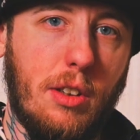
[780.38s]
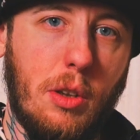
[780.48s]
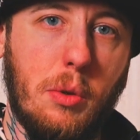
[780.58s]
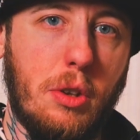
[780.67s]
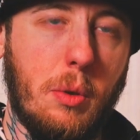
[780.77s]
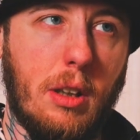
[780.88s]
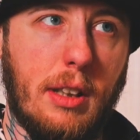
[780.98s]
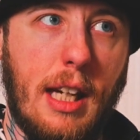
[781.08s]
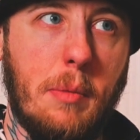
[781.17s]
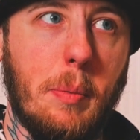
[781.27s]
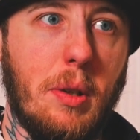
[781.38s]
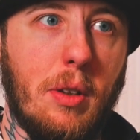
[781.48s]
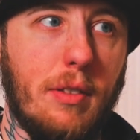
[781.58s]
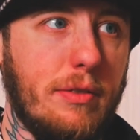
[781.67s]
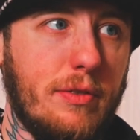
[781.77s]
you two are
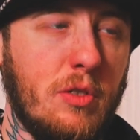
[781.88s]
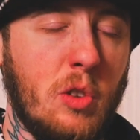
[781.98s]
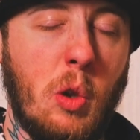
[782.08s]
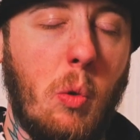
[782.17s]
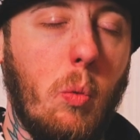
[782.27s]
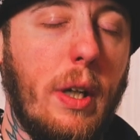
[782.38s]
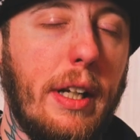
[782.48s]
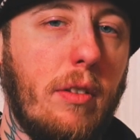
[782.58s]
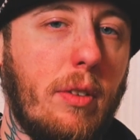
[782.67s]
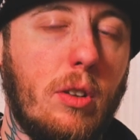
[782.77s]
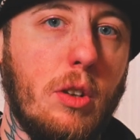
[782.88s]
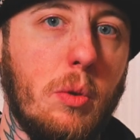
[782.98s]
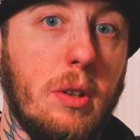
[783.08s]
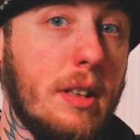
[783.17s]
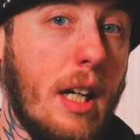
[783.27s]
capable of whatever you
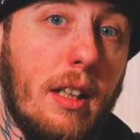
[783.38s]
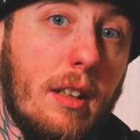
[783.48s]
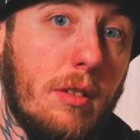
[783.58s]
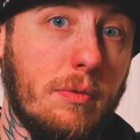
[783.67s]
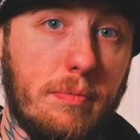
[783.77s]
desire.